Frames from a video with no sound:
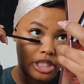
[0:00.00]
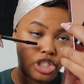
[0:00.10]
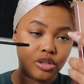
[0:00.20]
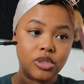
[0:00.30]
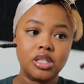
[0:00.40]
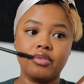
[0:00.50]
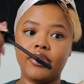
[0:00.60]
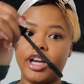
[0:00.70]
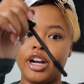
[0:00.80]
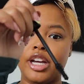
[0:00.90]
She was a
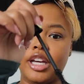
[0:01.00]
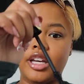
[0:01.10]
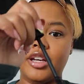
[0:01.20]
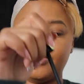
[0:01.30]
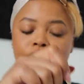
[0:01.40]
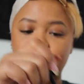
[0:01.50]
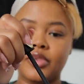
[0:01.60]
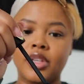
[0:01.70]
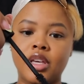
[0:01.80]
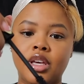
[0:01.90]
very,
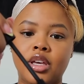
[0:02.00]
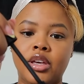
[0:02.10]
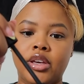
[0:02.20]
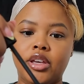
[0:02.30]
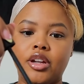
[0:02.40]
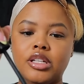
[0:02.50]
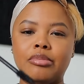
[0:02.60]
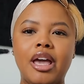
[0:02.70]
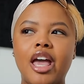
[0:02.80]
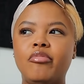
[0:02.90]
you know,
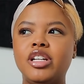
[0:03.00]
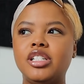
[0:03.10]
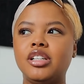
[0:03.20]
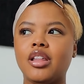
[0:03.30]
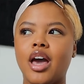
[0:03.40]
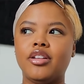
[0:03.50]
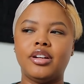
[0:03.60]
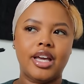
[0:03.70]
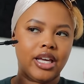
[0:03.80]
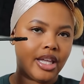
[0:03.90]
somebody had mentioned it the other
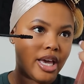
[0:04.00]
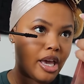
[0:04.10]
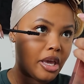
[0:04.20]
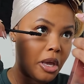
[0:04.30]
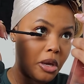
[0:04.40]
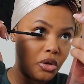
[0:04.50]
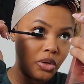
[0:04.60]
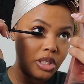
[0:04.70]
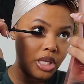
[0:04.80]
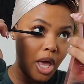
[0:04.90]
day, like, you
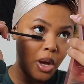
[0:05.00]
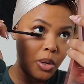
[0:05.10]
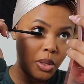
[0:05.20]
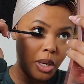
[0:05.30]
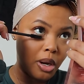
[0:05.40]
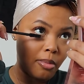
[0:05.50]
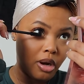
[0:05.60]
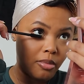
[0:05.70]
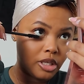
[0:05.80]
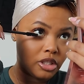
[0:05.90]
can tell that your
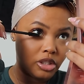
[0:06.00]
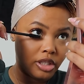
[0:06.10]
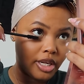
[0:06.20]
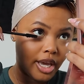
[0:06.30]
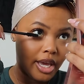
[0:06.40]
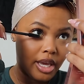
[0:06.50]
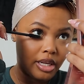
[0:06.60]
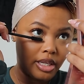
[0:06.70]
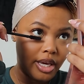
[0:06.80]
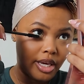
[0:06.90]
mom misses your dad,
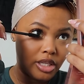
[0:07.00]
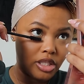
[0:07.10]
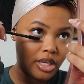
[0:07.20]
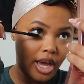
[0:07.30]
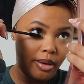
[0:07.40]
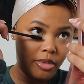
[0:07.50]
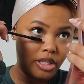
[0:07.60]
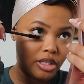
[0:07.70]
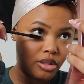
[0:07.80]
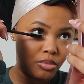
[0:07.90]
and yes, I
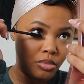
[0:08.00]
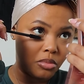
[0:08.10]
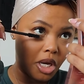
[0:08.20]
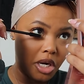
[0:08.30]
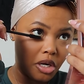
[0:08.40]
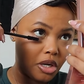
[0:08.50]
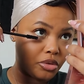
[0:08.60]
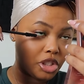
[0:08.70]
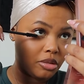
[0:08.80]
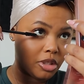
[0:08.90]
miss him. I know
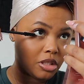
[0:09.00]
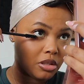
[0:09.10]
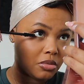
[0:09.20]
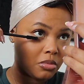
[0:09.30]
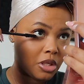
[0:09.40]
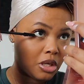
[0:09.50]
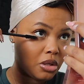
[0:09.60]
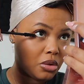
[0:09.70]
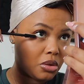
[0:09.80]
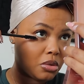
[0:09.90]
she misses him.
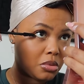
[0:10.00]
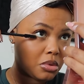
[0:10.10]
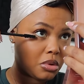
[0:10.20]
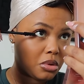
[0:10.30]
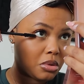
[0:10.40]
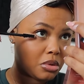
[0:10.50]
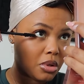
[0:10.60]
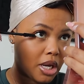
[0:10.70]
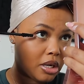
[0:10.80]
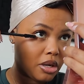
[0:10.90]
You know what I'm saying? So
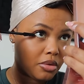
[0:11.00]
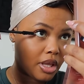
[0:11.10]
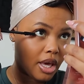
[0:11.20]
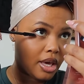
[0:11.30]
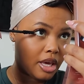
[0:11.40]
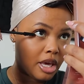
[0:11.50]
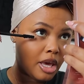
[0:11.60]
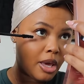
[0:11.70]
I know that.